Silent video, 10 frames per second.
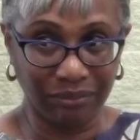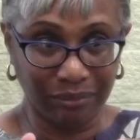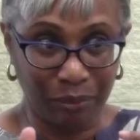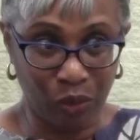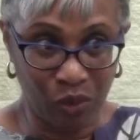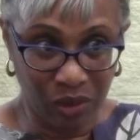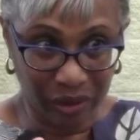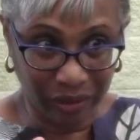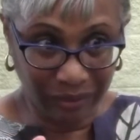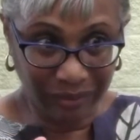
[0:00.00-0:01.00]

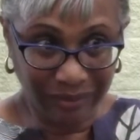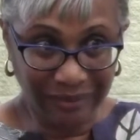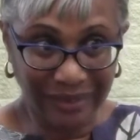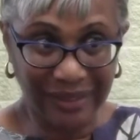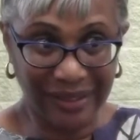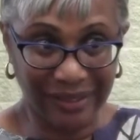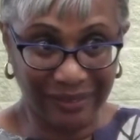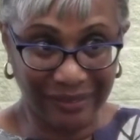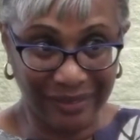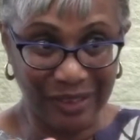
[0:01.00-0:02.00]
born
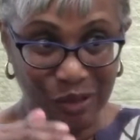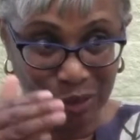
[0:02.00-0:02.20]
and,